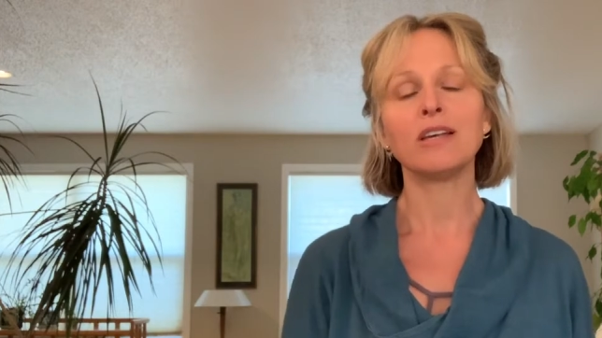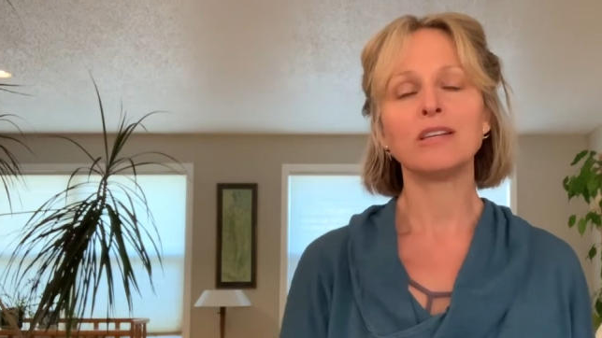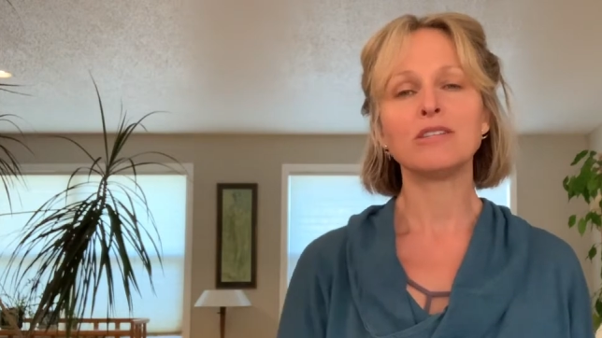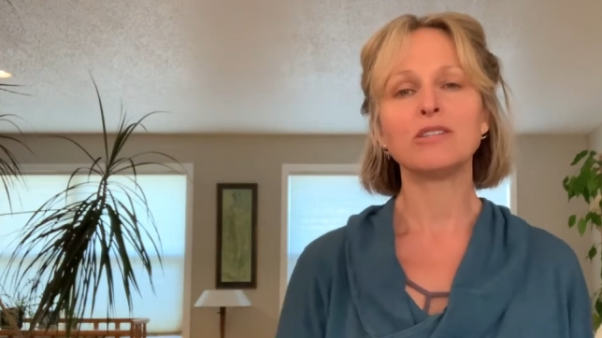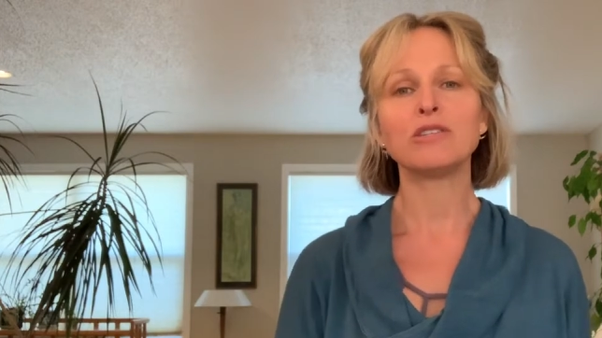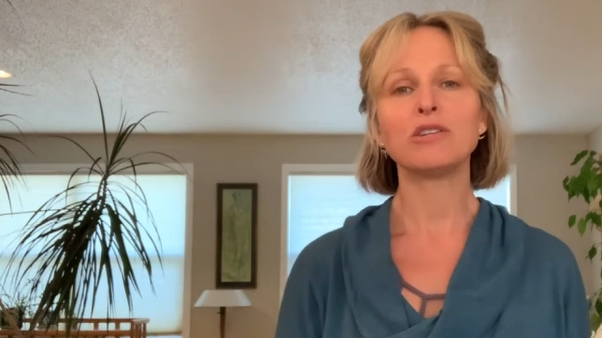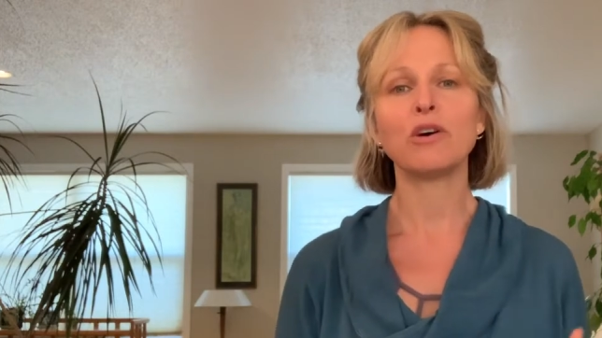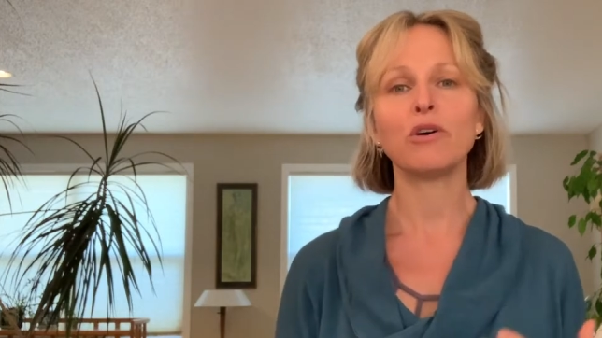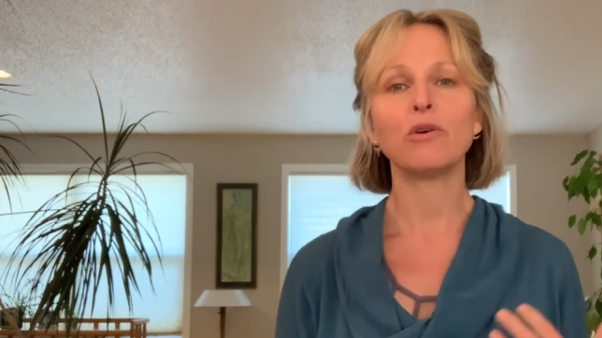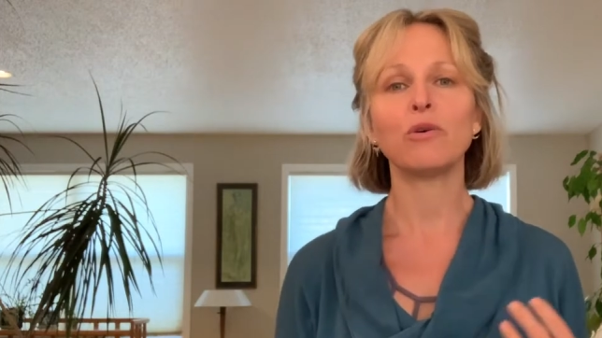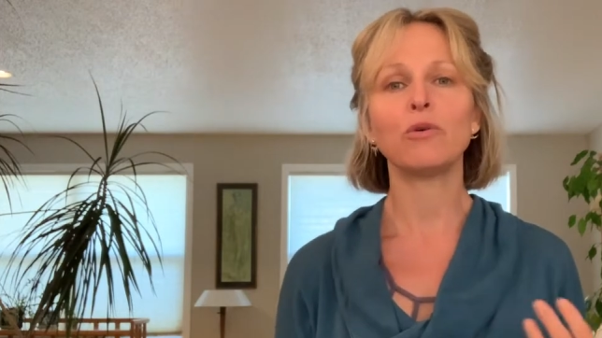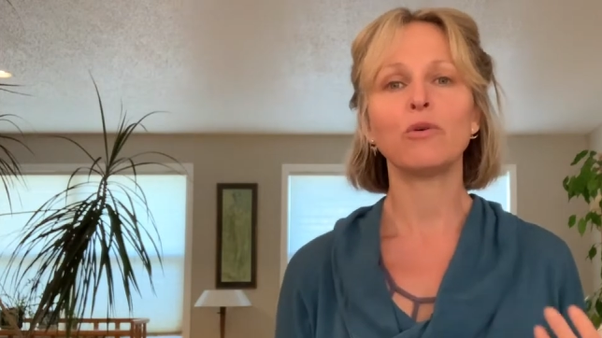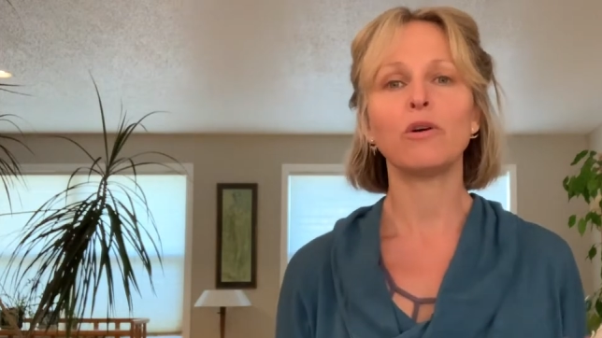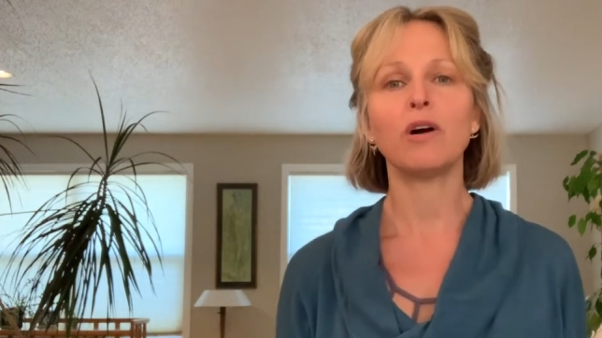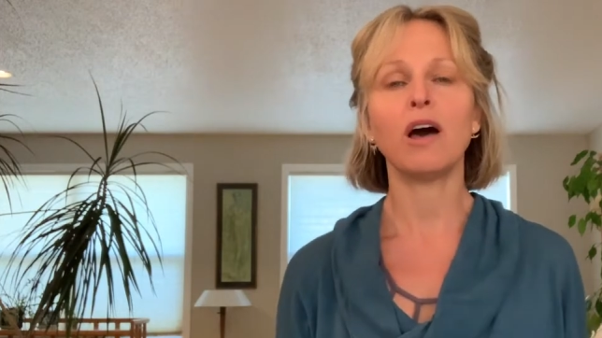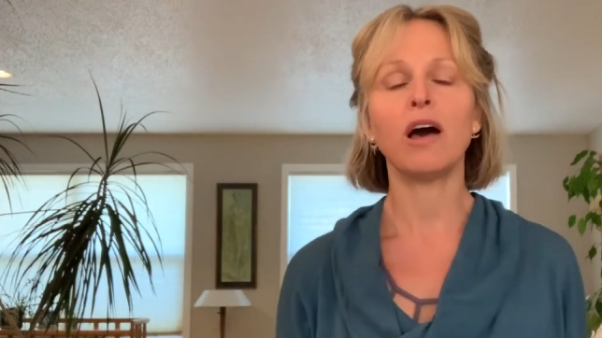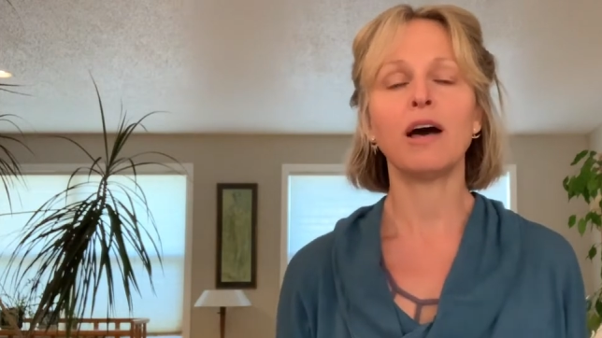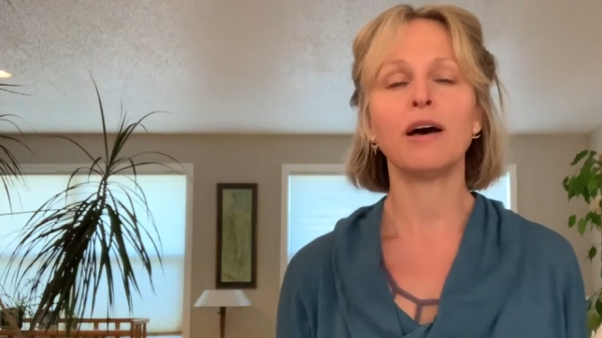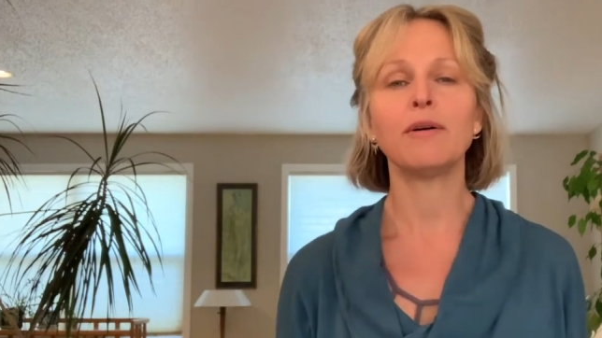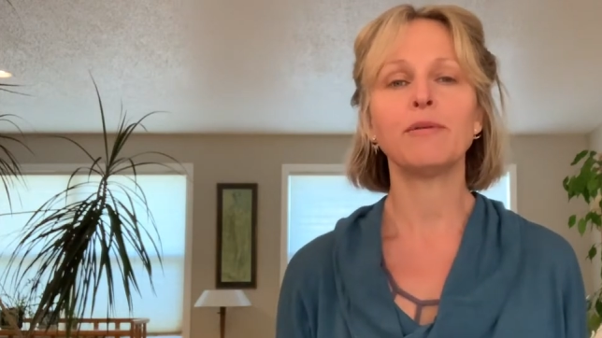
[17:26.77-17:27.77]
So
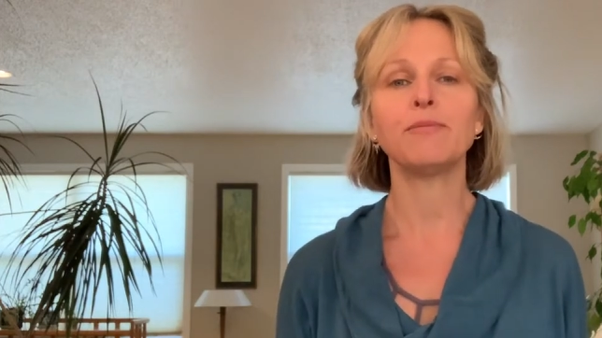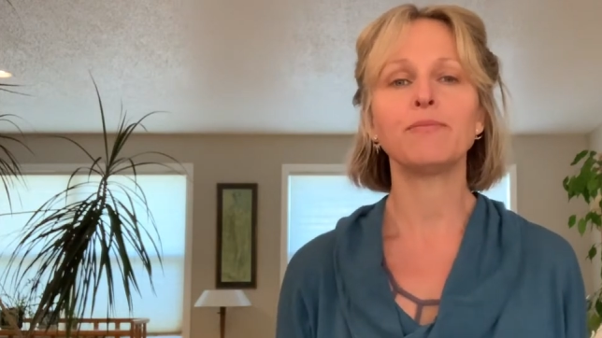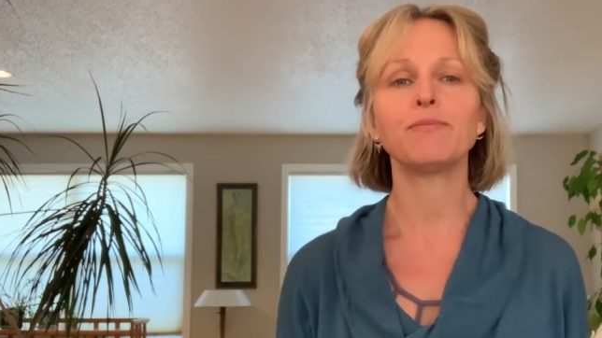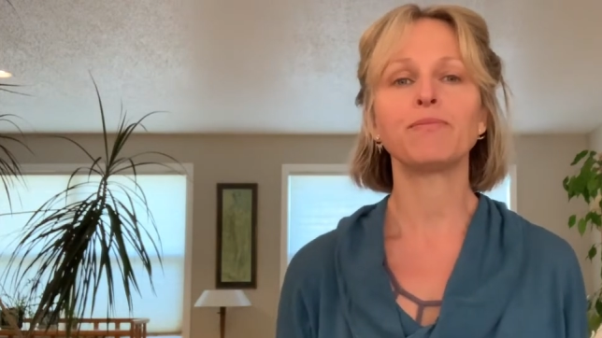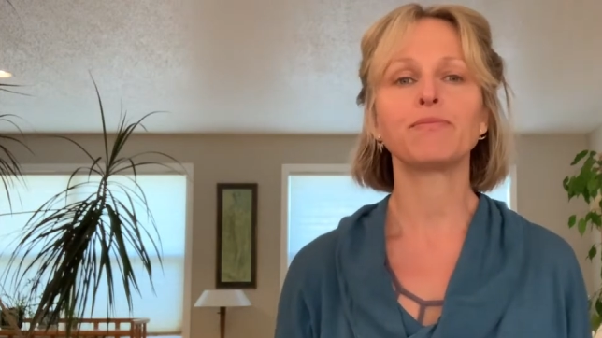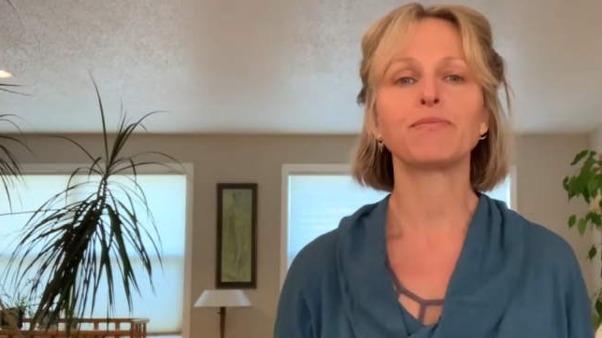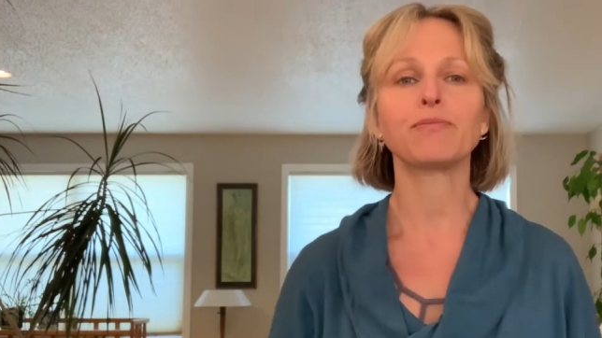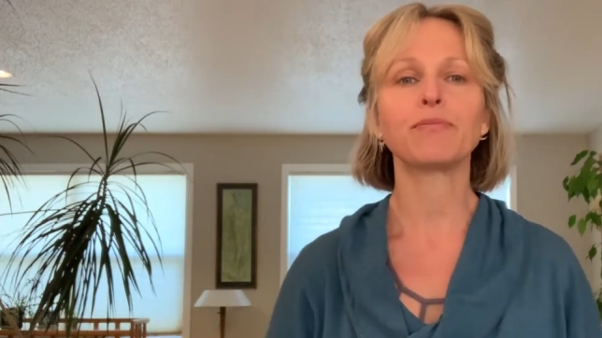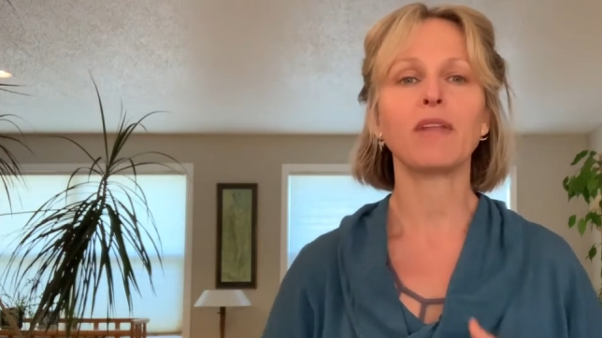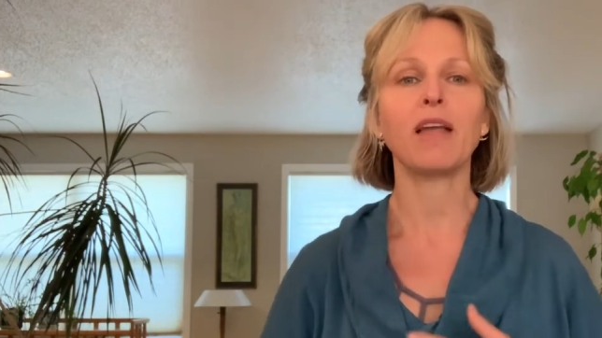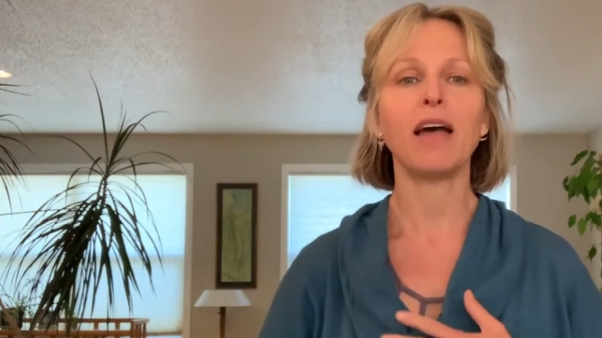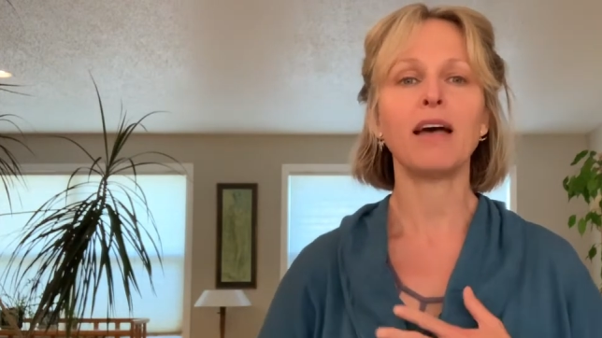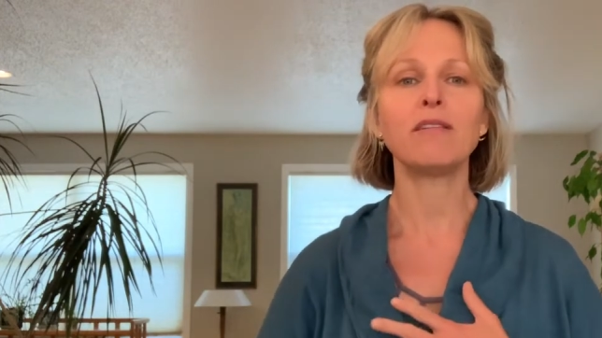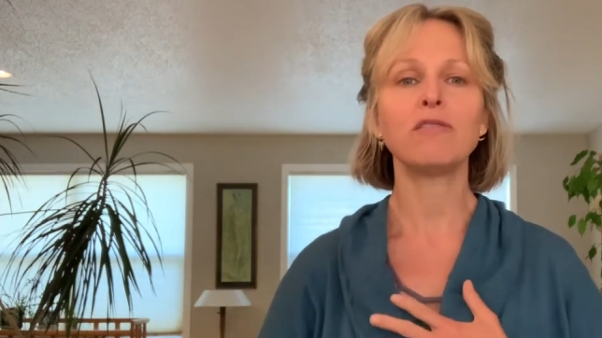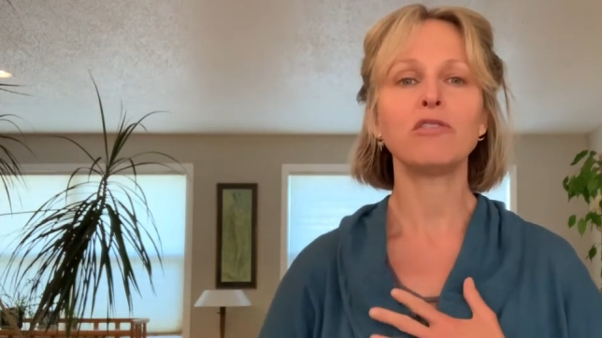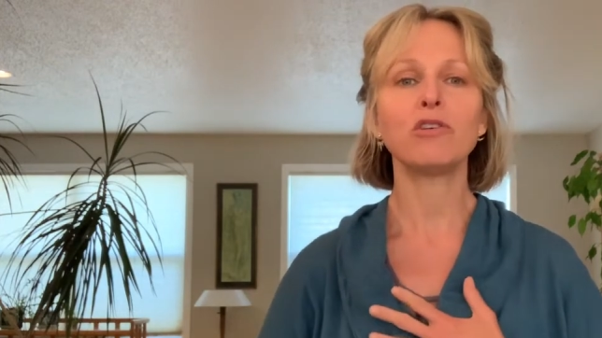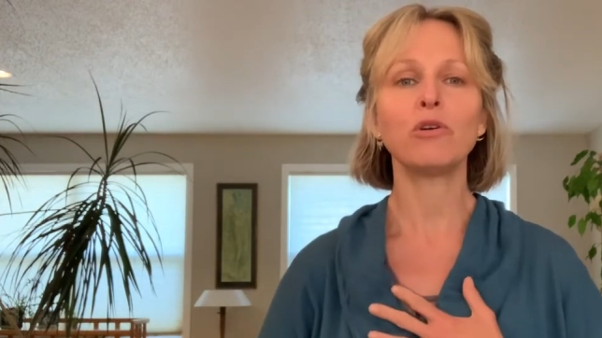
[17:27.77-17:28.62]
as